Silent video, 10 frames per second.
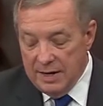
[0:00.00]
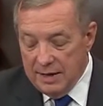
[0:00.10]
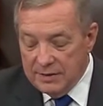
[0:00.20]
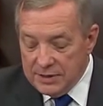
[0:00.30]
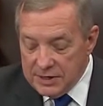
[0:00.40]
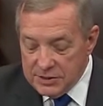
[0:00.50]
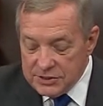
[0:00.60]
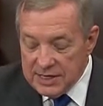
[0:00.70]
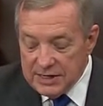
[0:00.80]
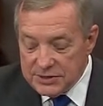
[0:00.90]
the
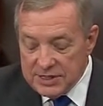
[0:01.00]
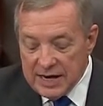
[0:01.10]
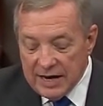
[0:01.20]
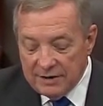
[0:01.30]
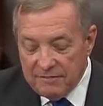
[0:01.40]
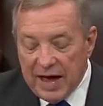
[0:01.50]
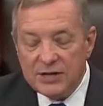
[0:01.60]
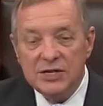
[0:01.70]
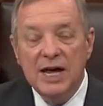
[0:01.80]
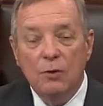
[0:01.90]
CDC had to
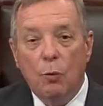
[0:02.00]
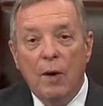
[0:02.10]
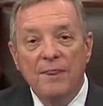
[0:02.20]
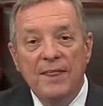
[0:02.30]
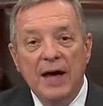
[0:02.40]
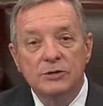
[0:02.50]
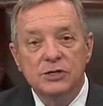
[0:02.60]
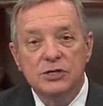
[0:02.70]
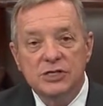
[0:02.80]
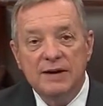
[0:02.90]
vaccinate
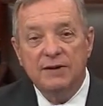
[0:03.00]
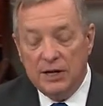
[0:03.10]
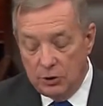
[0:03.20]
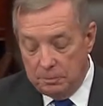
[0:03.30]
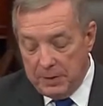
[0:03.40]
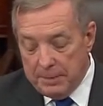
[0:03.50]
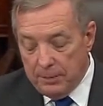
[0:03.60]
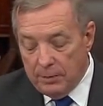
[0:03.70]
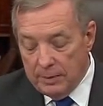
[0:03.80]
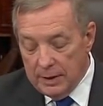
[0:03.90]
1,700
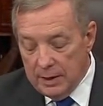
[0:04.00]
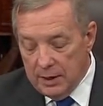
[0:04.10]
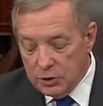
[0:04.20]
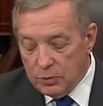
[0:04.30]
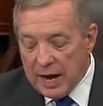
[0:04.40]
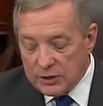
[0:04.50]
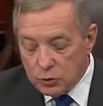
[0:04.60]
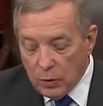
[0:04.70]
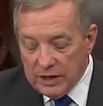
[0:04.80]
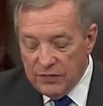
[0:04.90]
people, track
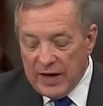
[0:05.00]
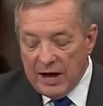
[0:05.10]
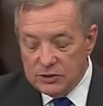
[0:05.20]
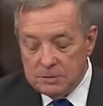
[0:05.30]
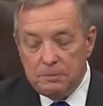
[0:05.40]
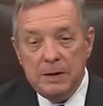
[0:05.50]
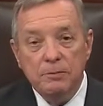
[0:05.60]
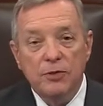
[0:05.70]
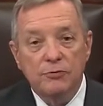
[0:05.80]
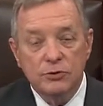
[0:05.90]
20,000
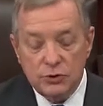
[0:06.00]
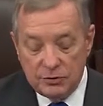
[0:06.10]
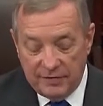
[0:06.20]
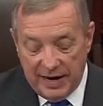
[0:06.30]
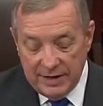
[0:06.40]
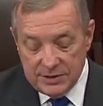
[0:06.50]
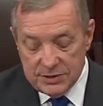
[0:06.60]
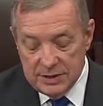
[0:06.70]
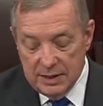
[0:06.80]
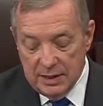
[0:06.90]
people through surveillance,